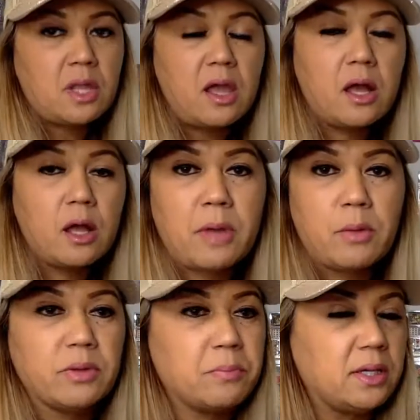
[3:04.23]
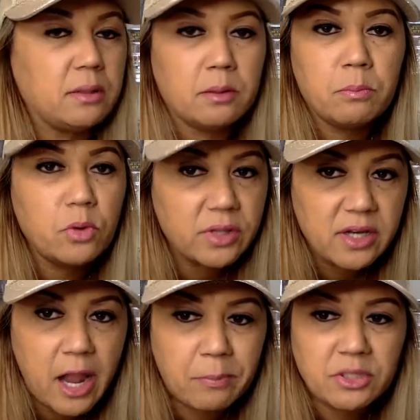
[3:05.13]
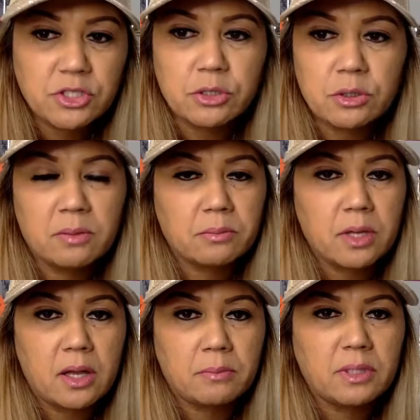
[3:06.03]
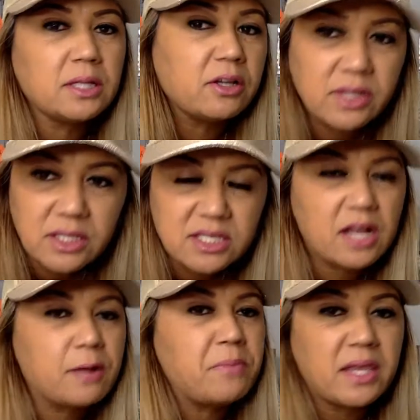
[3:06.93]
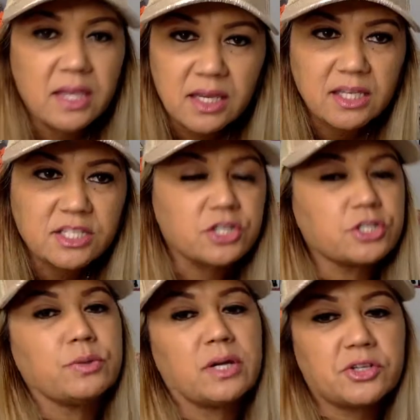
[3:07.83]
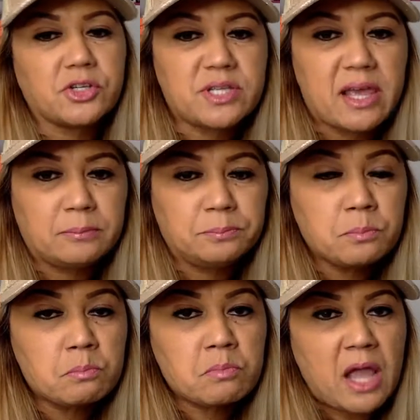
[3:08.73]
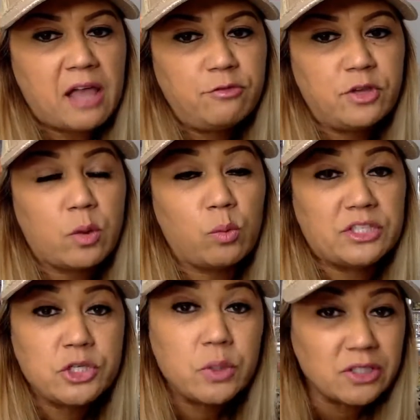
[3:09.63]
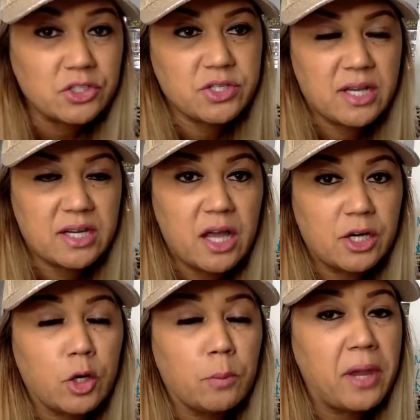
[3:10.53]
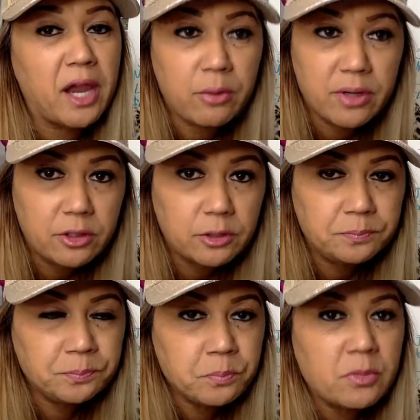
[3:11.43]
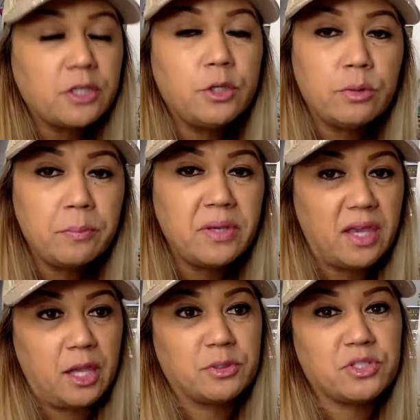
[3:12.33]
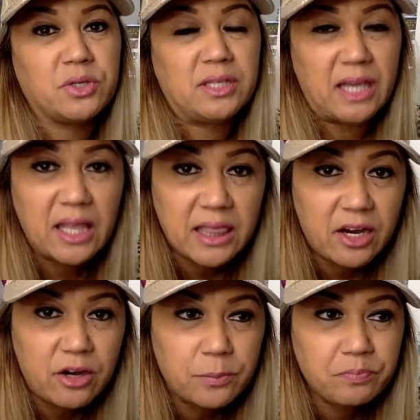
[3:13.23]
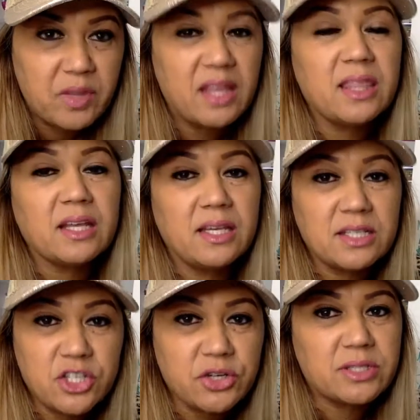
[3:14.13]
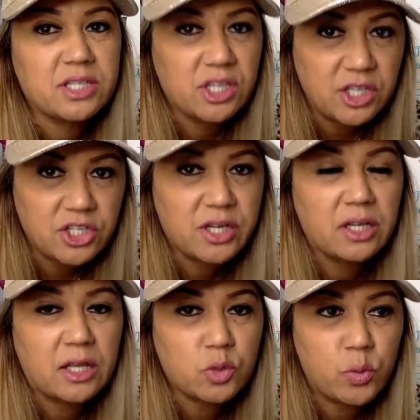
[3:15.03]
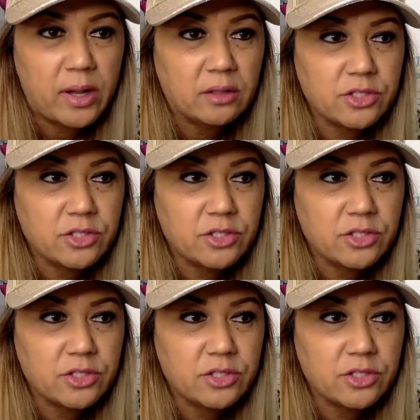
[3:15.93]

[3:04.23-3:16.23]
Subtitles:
I would be more than happy to clear this up, make it easier to understand. I feel that once you understand how to go Peridot, you will be able to get there and then in turn teach it as well.